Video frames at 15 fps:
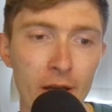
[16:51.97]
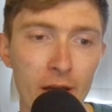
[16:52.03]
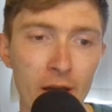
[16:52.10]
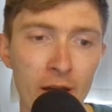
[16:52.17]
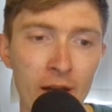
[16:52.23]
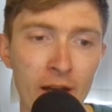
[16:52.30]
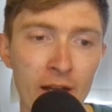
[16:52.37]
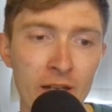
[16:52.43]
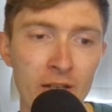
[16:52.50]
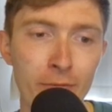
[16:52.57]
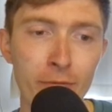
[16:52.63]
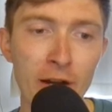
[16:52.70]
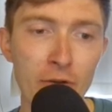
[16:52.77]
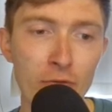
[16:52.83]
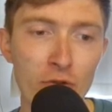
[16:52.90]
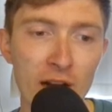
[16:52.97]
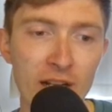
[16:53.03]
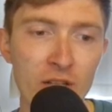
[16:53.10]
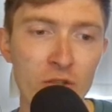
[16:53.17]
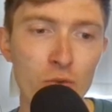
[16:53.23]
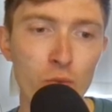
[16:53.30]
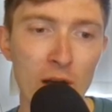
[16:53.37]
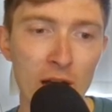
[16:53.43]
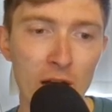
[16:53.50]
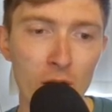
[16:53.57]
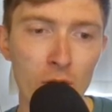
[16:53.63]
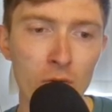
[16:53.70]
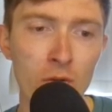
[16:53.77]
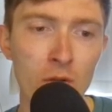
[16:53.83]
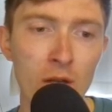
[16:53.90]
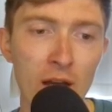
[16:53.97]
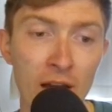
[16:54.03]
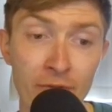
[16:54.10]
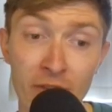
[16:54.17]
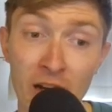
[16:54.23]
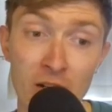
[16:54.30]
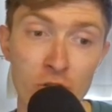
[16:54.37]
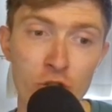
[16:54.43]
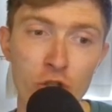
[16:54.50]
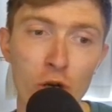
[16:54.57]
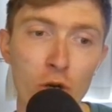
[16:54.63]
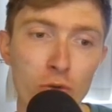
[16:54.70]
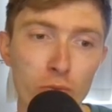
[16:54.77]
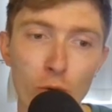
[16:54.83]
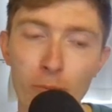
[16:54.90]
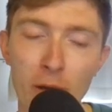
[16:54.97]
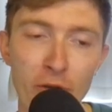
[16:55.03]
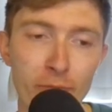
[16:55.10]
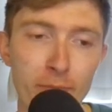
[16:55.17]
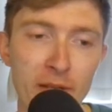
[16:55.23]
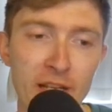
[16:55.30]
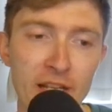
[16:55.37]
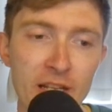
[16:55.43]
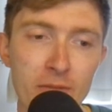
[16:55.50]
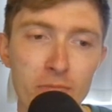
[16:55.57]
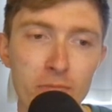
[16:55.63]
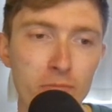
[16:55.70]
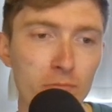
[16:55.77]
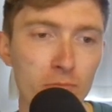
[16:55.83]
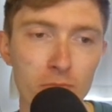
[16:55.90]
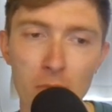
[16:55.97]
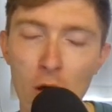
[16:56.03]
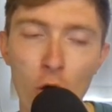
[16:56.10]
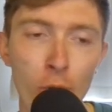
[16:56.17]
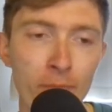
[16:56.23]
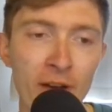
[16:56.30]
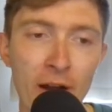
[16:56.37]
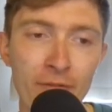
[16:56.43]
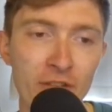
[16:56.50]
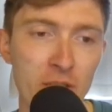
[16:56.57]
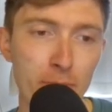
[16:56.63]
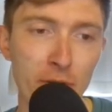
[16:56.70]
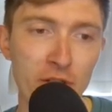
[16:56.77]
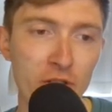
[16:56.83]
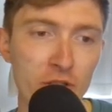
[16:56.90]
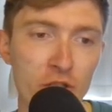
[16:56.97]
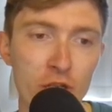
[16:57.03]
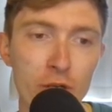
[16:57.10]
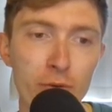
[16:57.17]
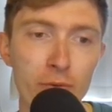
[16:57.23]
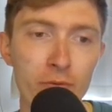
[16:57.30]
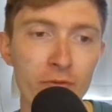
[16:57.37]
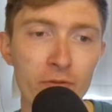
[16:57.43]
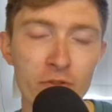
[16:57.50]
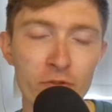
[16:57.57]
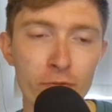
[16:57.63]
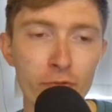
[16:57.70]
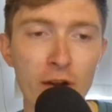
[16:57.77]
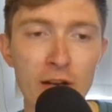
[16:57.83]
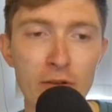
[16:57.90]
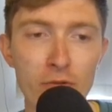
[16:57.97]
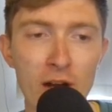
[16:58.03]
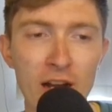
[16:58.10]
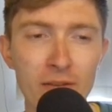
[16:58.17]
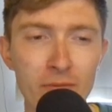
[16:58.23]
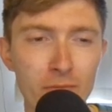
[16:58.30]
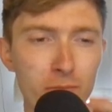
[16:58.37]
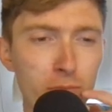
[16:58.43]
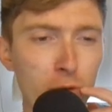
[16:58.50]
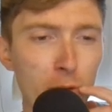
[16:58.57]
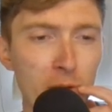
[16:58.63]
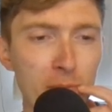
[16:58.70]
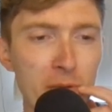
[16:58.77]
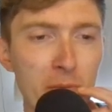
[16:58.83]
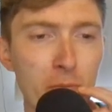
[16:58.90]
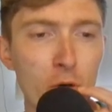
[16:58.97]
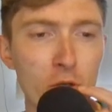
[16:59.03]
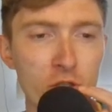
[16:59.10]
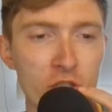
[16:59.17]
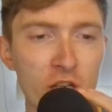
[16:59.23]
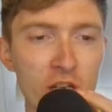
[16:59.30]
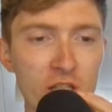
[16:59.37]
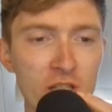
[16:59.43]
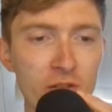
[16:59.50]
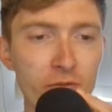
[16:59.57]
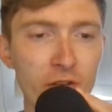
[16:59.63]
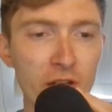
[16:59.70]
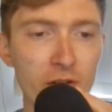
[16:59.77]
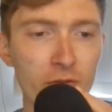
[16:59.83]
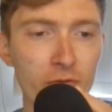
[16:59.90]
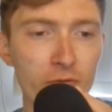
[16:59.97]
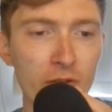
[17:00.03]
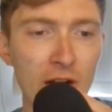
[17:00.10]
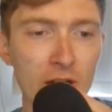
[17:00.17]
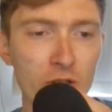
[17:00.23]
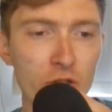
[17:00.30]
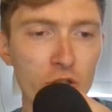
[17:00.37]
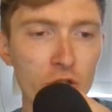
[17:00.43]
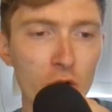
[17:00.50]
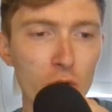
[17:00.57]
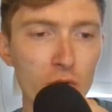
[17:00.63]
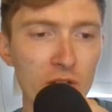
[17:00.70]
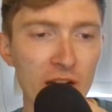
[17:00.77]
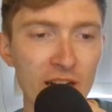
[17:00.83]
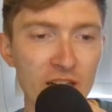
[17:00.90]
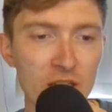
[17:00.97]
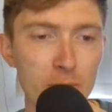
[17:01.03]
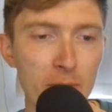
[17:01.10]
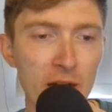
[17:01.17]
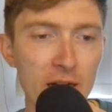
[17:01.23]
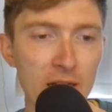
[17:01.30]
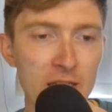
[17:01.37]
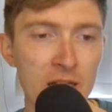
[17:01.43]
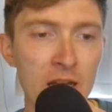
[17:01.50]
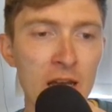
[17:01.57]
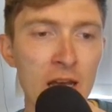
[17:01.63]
And Fred Wright as well and Valenshold will both be up there in the sprints too. Fred Wright probably a bit more certain than Valenshold, I expect.